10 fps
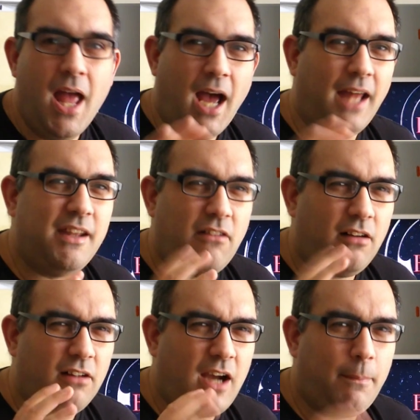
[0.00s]
And there
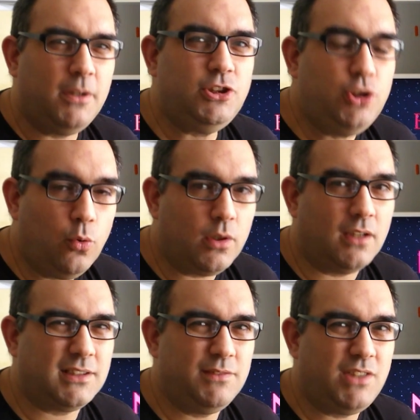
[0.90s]
are a couple of
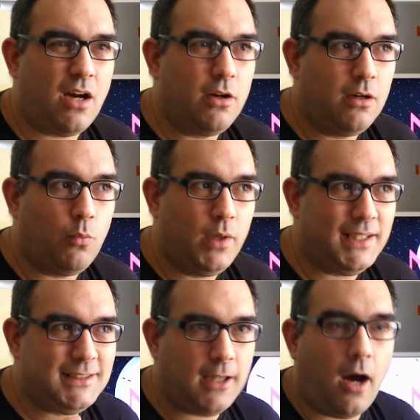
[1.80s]
shortcuts they've done
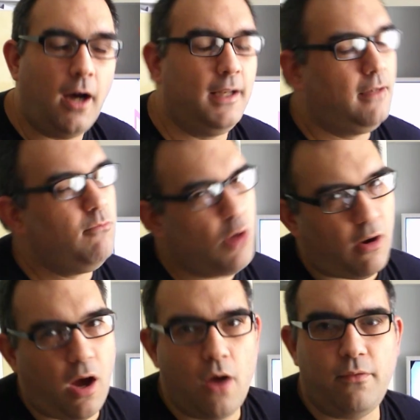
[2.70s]
which I'm not
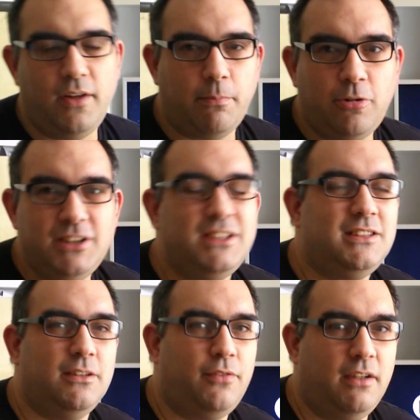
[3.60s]
overly
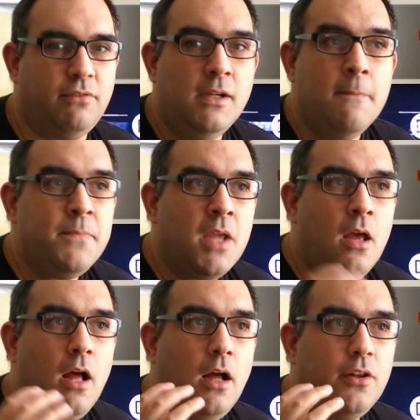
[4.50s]
appreciative
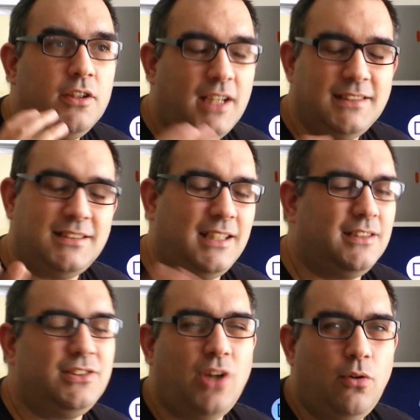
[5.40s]
of. As I said, the
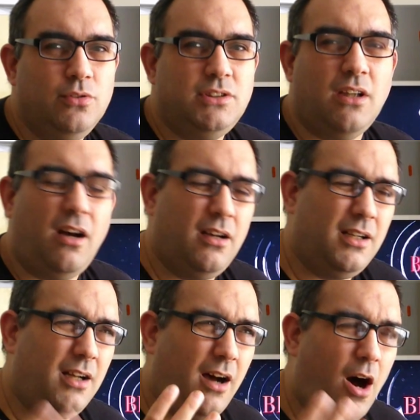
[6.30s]
songs,
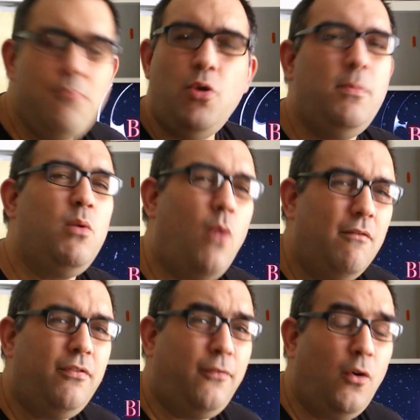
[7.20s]
I'm normally one
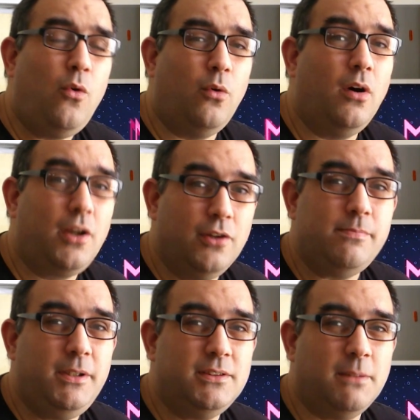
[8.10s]
for good
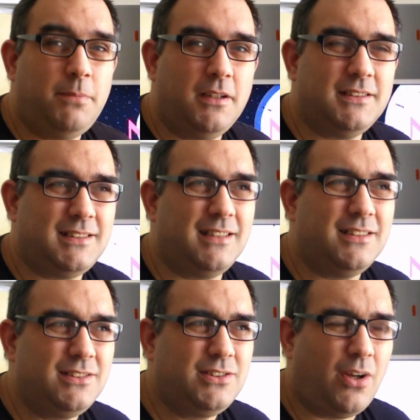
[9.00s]
music, but as I said,
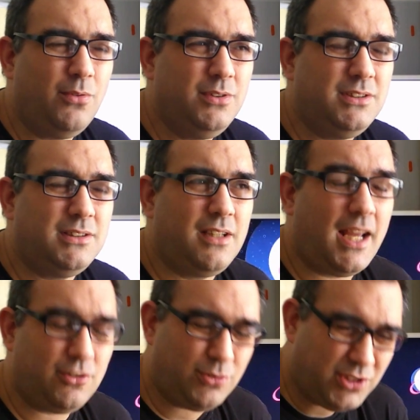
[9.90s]
the
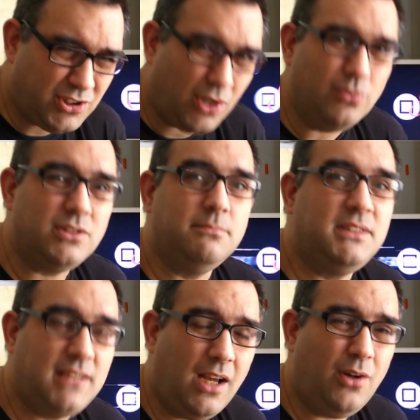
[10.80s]
actual songs
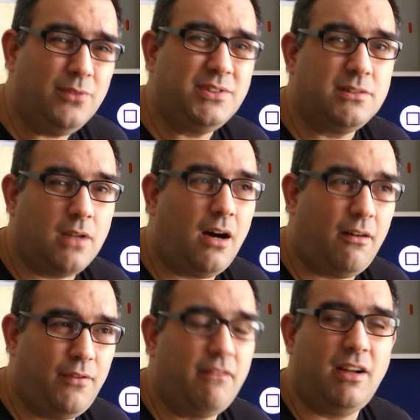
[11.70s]
themselves are
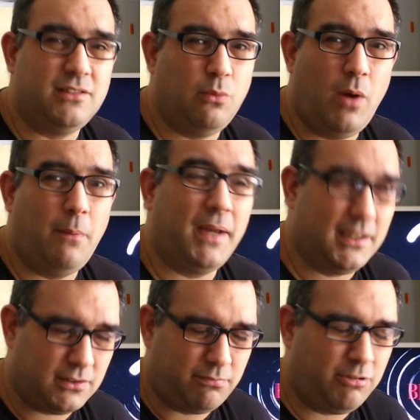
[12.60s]
very underwhelming,
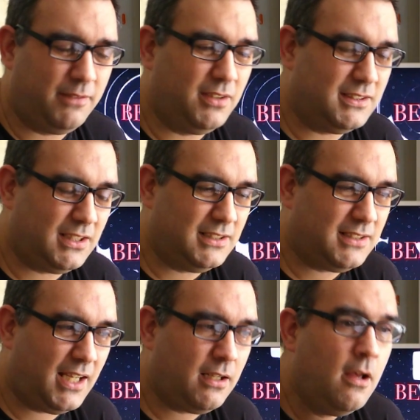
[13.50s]
as I've previously
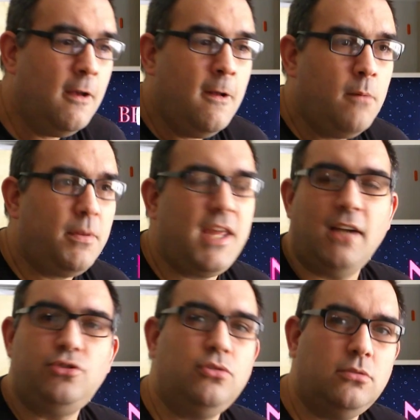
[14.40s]
said. But the
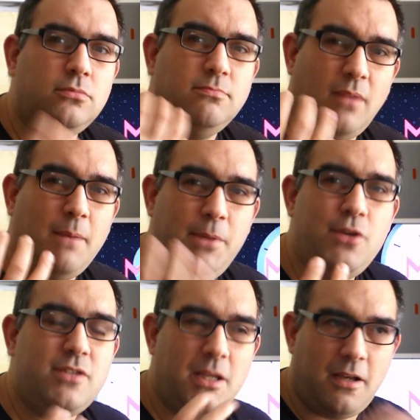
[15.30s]
actual
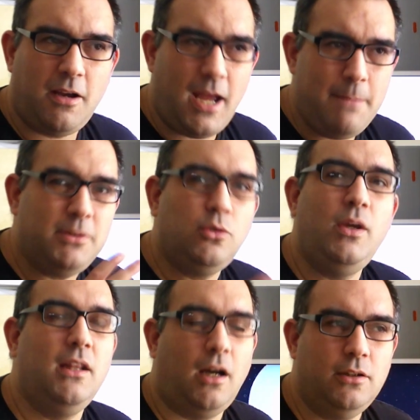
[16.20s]
music in
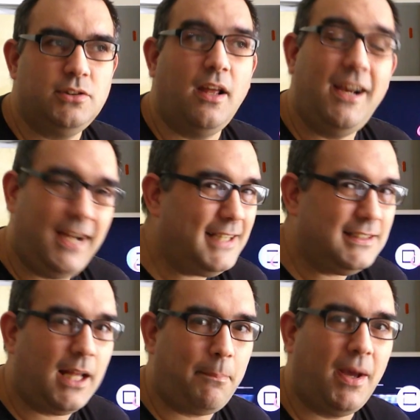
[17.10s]
between those isn't
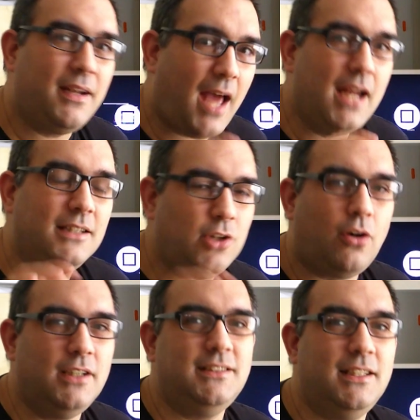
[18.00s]
that bad, and it
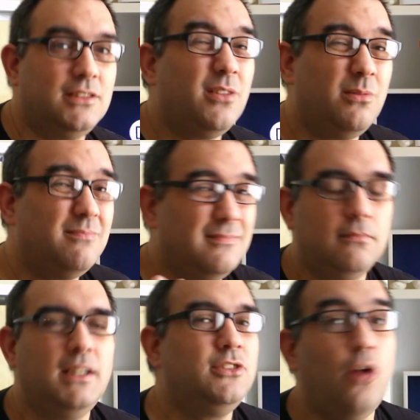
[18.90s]
ties in, so
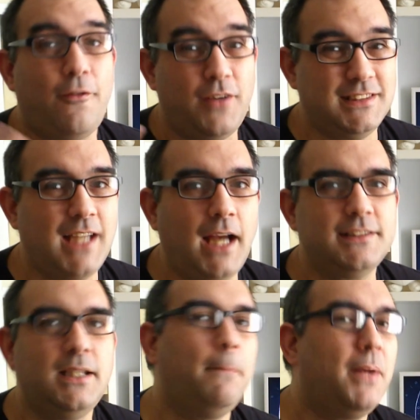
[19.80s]
it's not
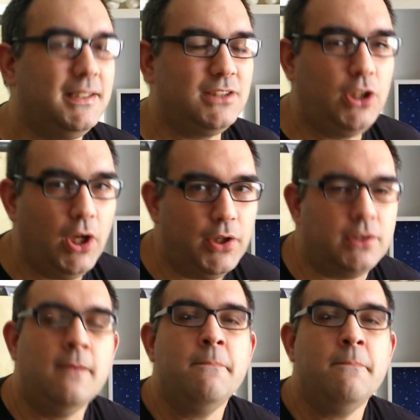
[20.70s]
fantastic, but it's good.